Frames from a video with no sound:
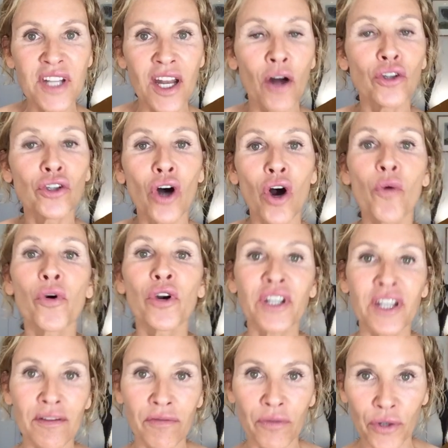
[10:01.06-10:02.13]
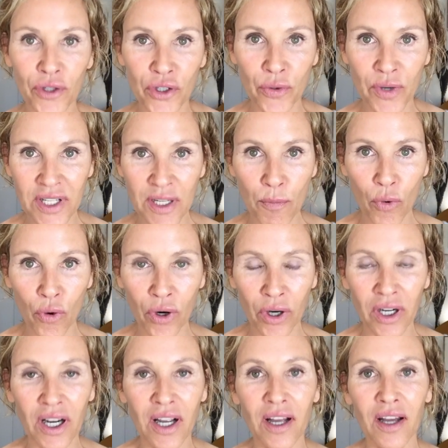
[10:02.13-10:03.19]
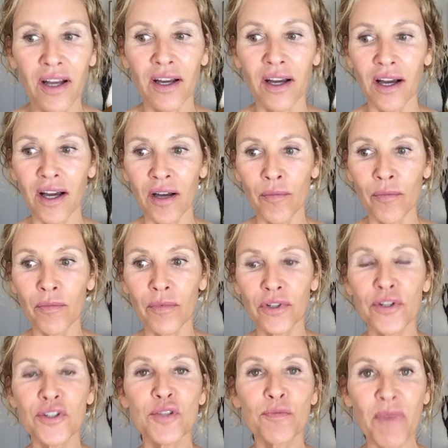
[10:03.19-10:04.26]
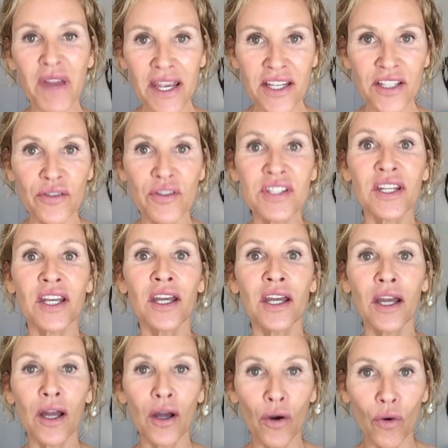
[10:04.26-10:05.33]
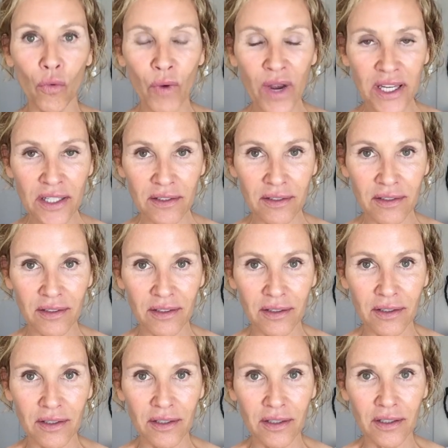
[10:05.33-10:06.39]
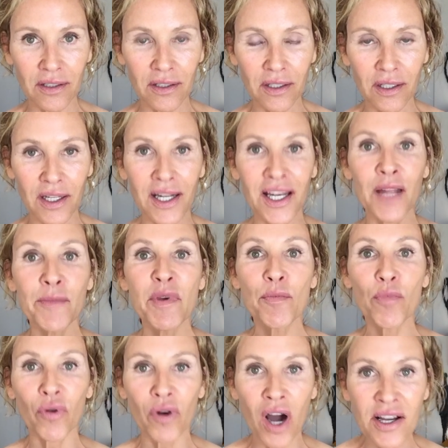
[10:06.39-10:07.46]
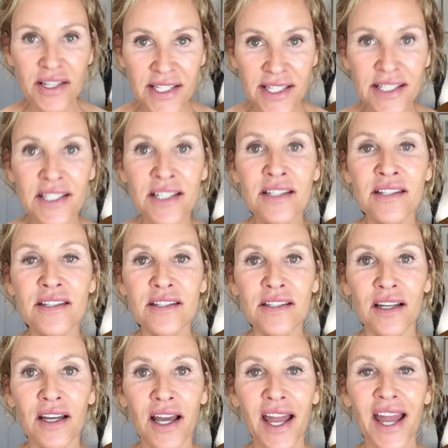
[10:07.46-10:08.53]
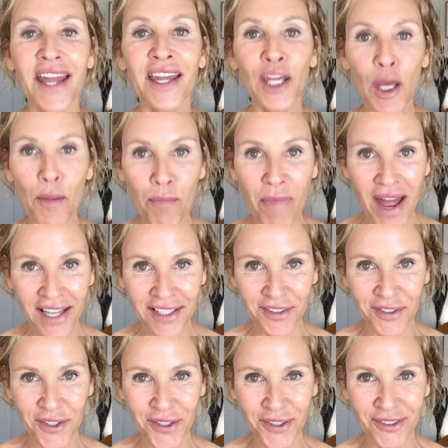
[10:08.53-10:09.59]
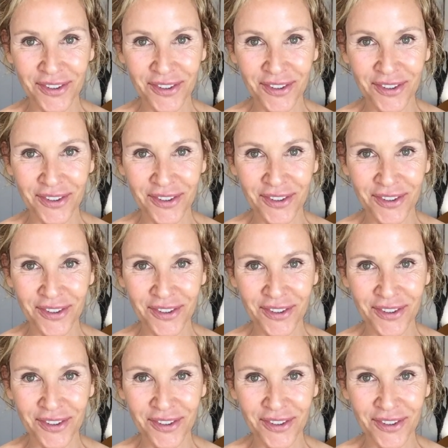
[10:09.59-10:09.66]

that are not working for you anymore. The space to say, wait, let me process this and get back to you.